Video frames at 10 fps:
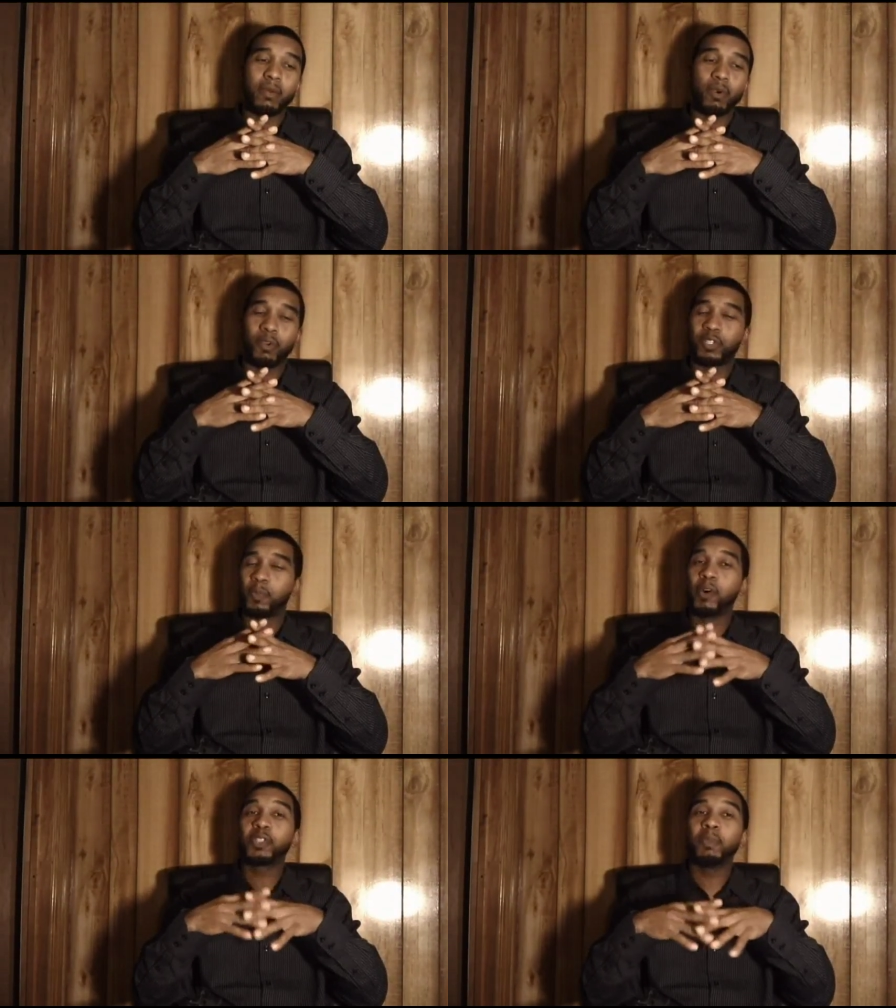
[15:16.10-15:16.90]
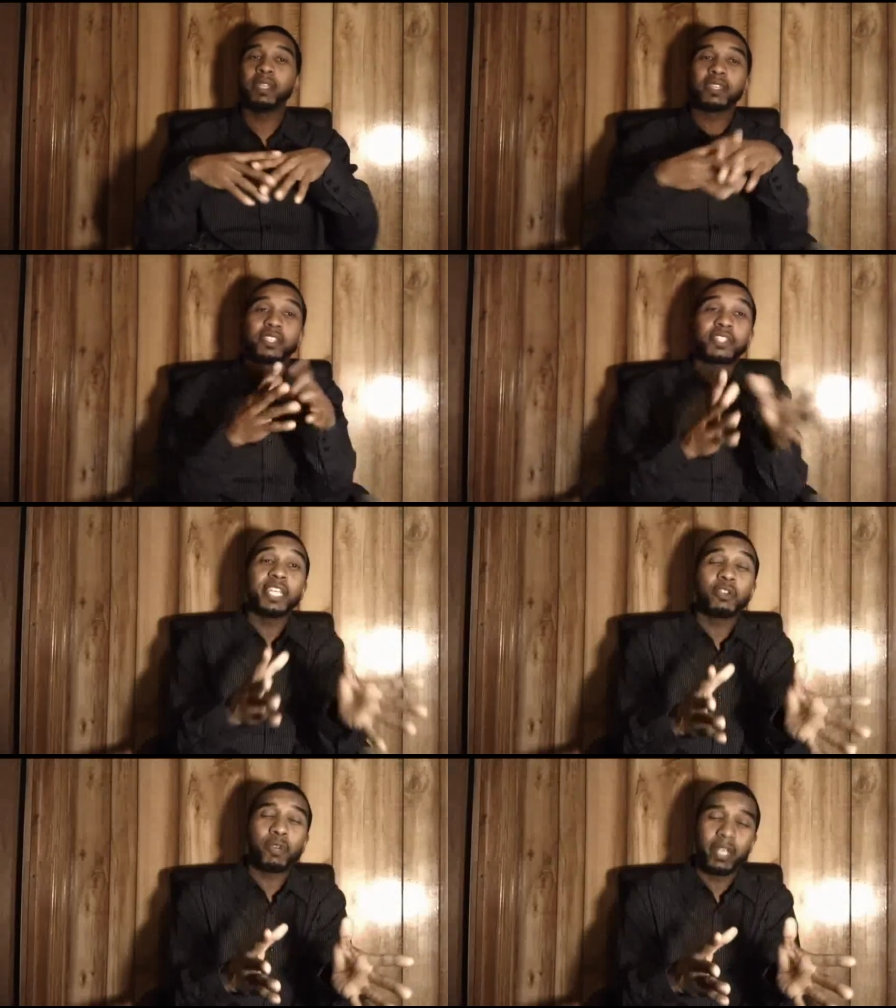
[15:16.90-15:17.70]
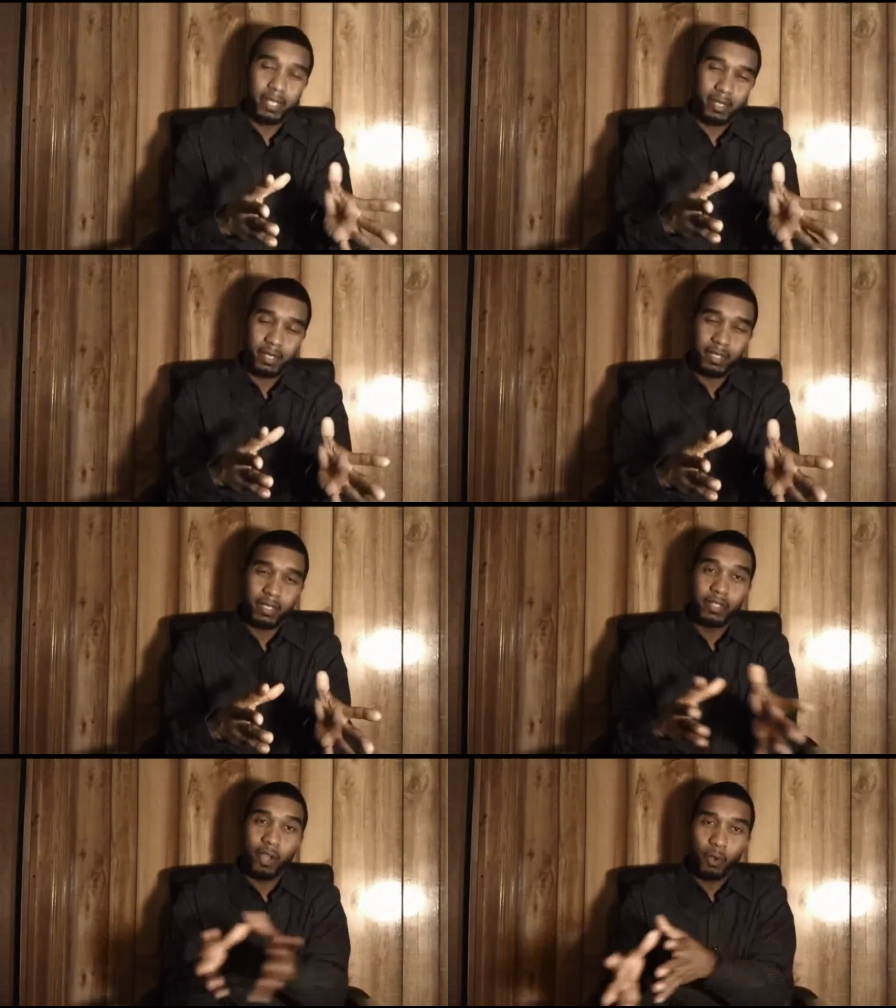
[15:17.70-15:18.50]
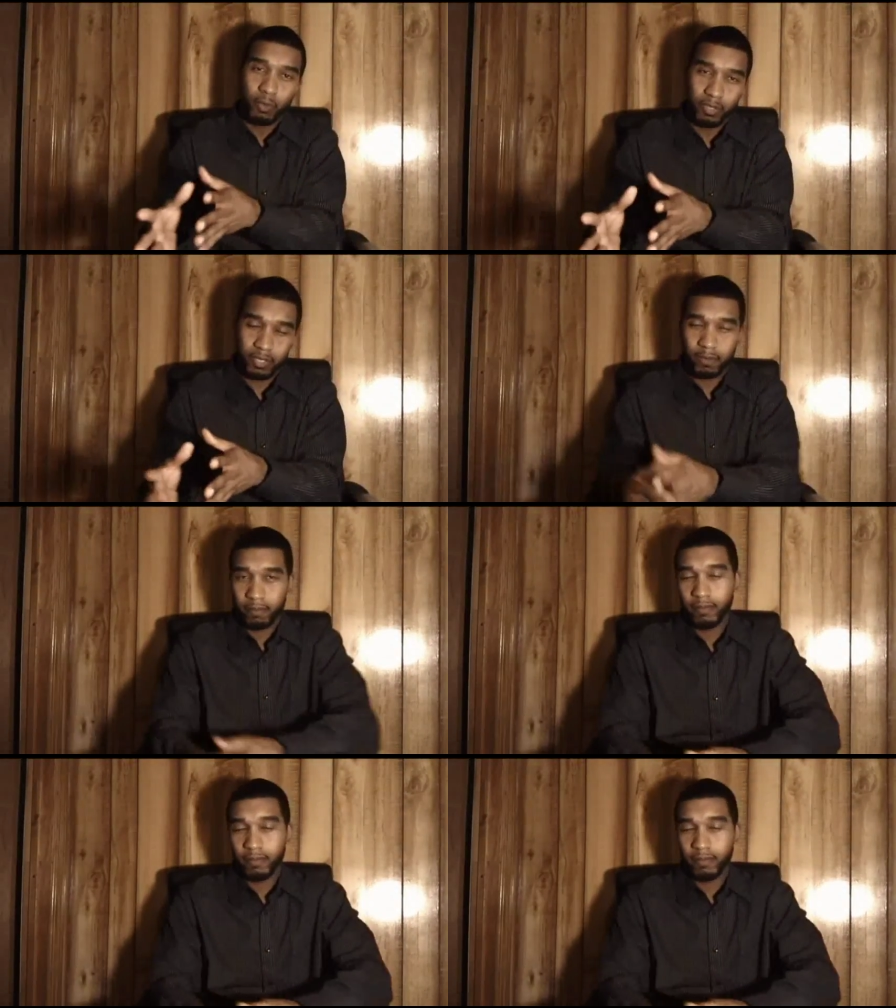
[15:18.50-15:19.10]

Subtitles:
what was supposed to be the secret notes